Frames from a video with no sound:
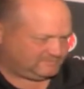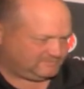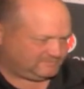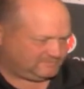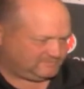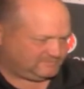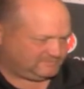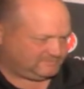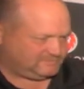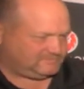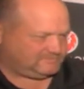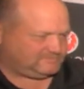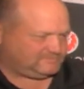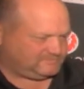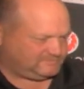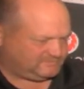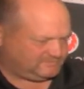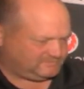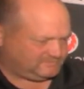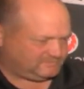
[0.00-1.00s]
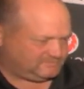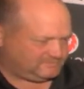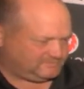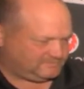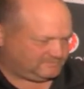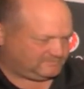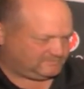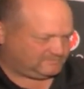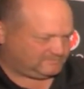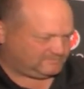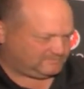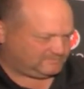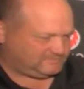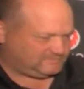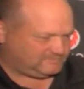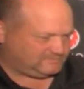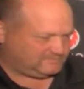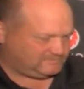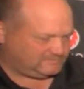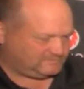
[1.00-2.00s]

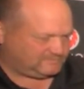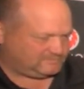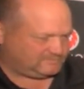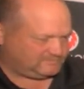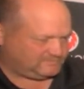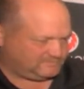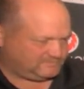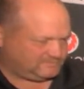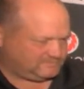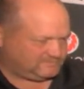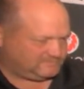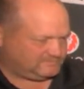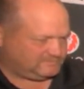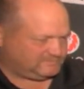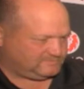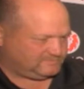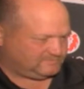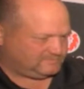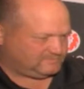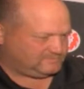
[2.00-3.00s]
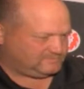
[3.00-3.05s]
(silent)